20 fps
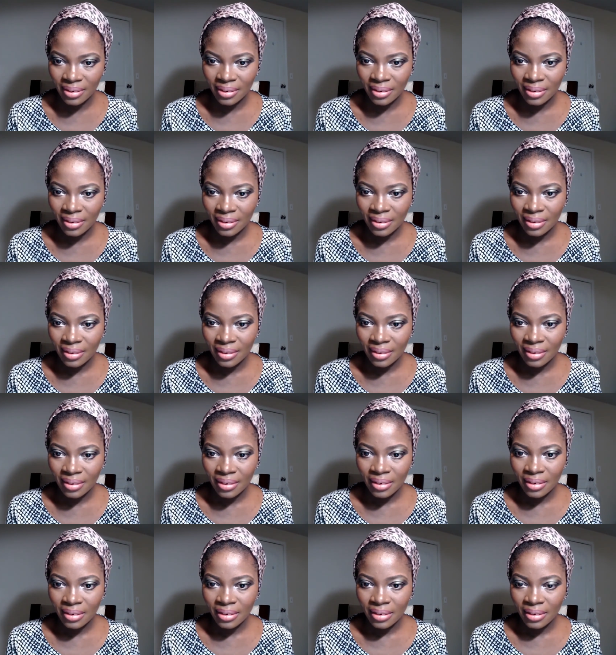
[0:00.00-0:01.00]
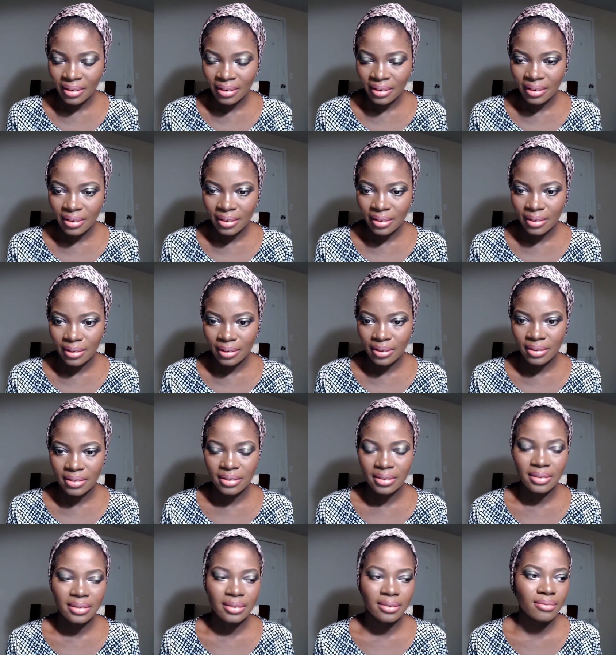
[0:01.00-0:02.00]

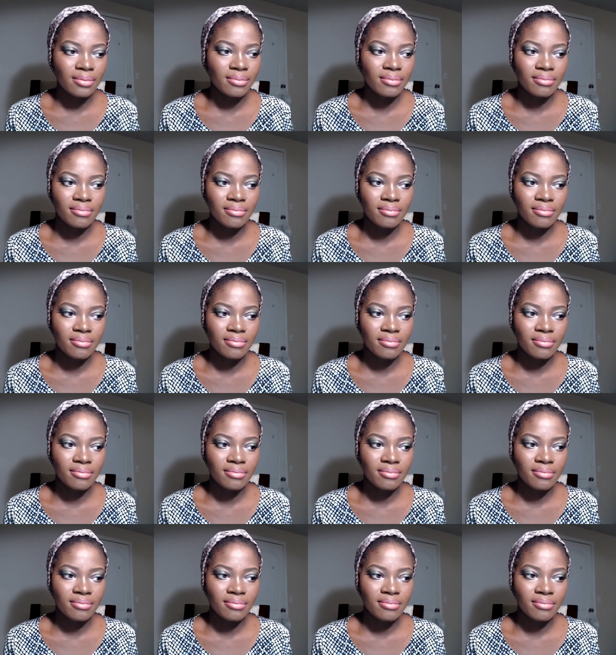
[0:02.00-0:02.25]
[no speech]